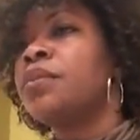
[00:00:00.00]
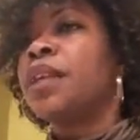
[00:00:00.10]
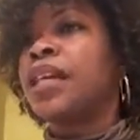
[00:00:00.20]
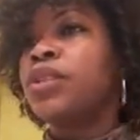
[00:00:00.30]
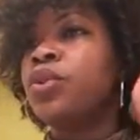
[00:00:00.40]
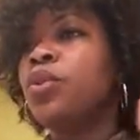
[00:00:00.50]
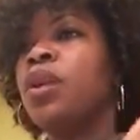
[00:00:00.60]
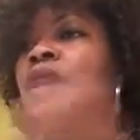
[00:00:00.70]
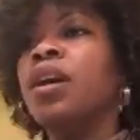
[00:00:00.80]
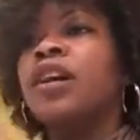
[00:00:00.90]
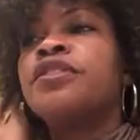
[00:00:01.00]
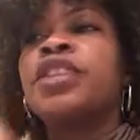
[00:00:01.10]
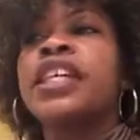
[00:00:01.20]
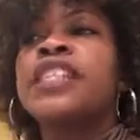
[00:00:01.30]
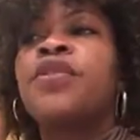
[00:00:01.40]
But I do love
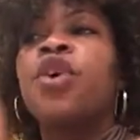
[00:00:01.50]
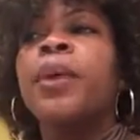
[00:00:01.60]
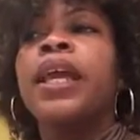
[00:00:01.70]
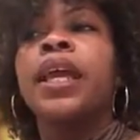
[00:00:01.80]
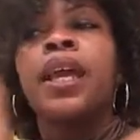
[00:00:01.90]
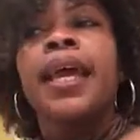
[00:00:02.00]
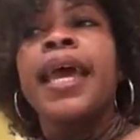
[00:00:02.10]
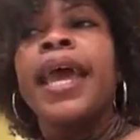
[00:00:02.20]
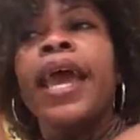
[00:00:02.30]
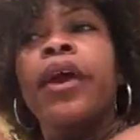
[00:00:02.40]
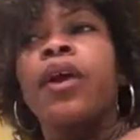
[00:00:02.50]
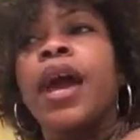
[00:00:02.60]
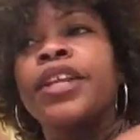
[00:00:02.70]
transforming hair.